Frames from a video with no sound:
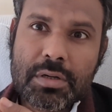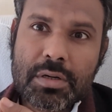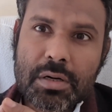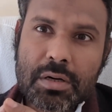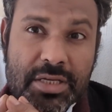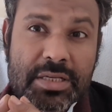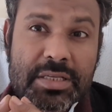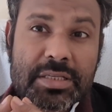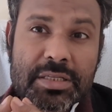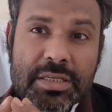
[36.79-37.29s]

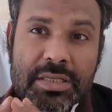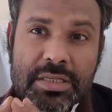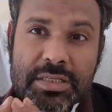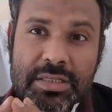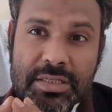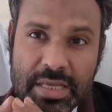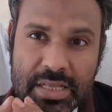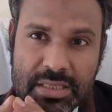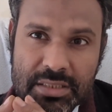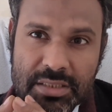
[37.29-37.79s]

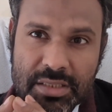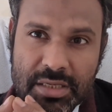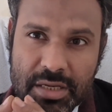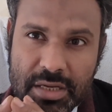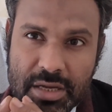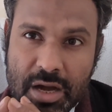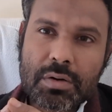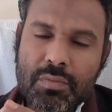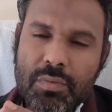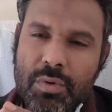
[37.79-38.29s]

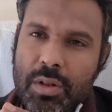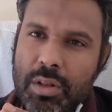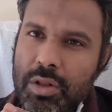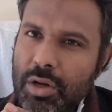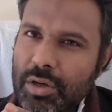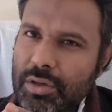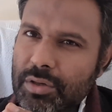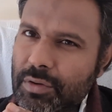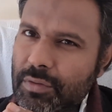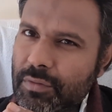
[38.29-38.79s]
consistency will
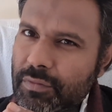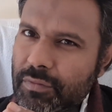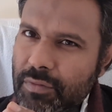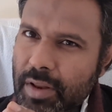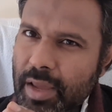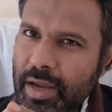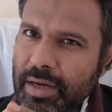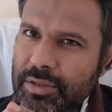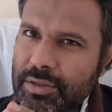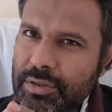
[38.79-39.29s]
not
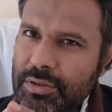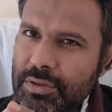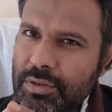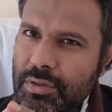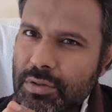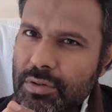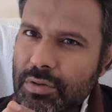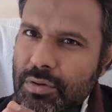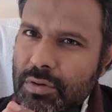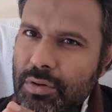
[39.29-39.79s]
reflect
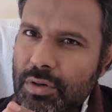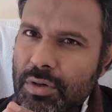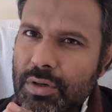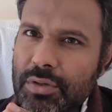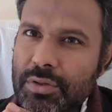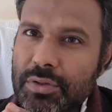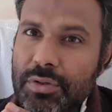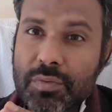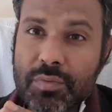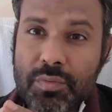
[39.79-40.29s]

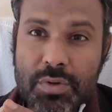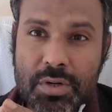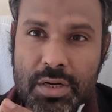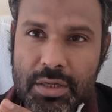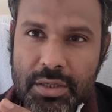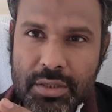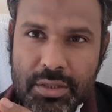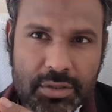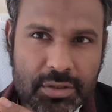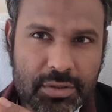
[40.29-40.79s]
on your
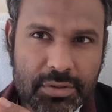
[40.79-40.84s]
work.